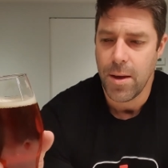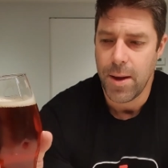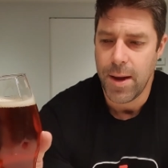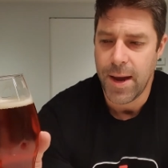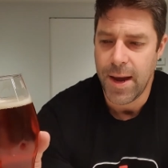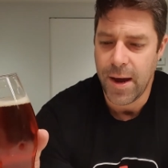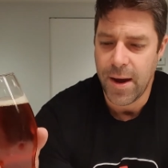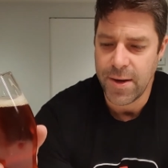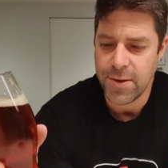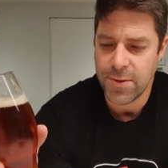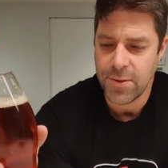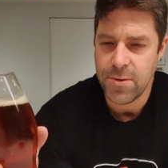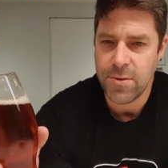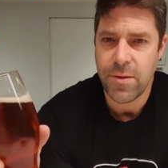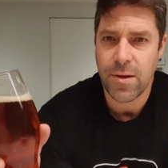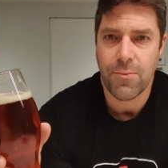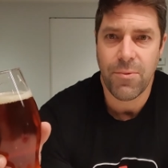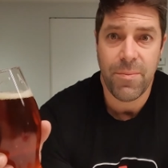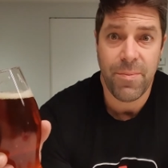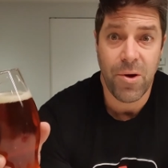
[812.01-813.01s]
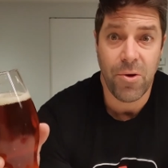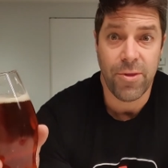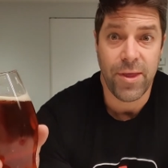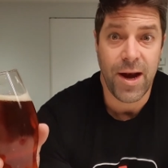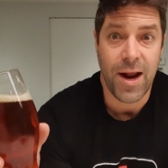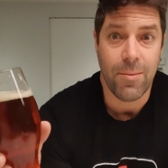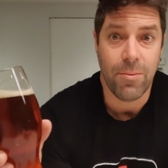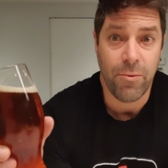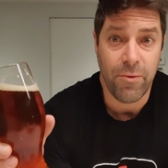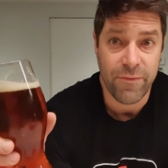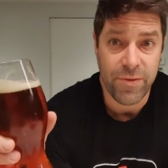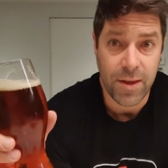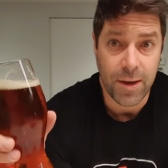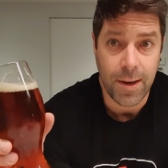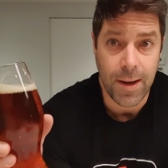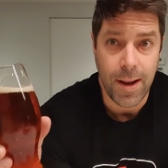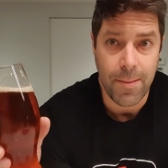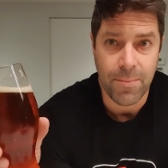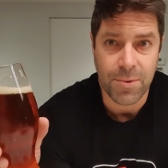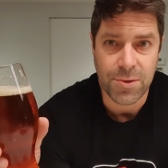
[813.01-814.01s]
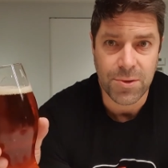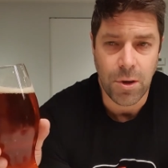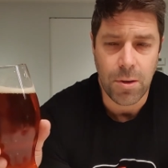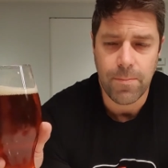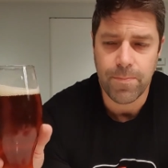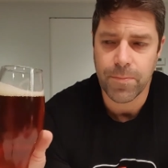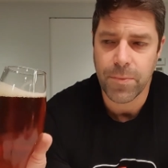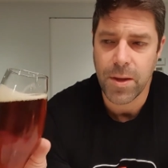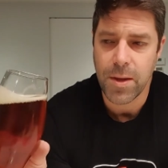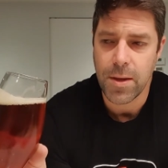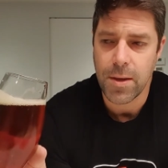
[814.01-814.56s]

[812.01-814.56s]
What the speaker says: I do think we built that up with the Columbus hop,